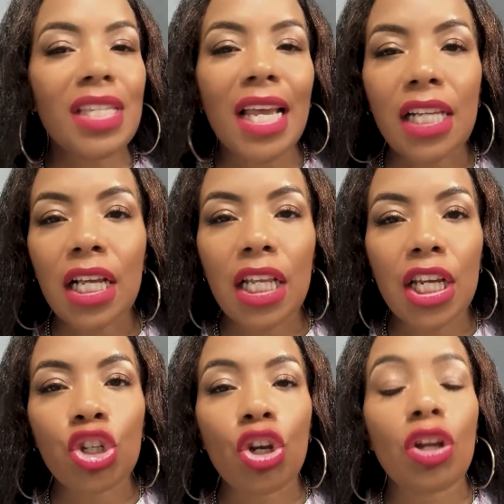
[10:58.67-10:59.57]
This
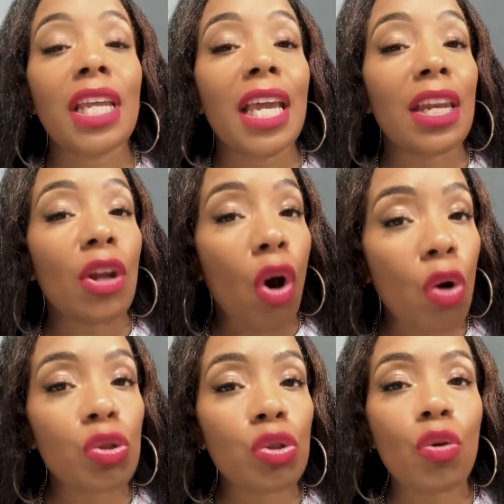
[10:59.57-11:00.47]
escalation can
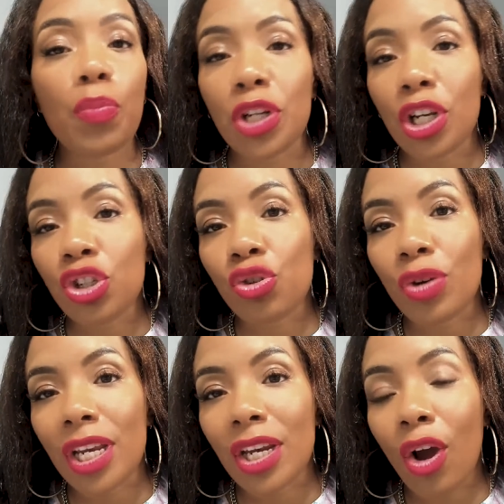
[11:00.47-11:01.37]
also put a
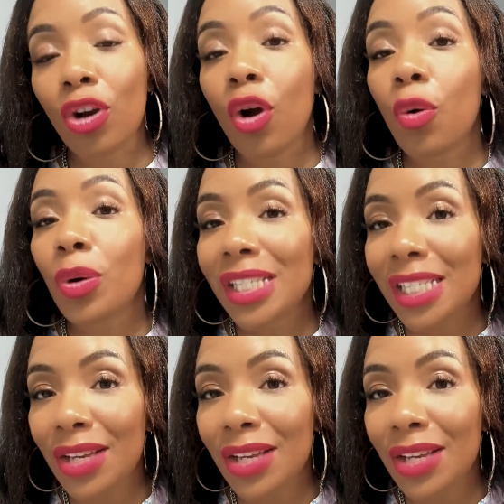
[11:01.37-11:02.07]
strain on our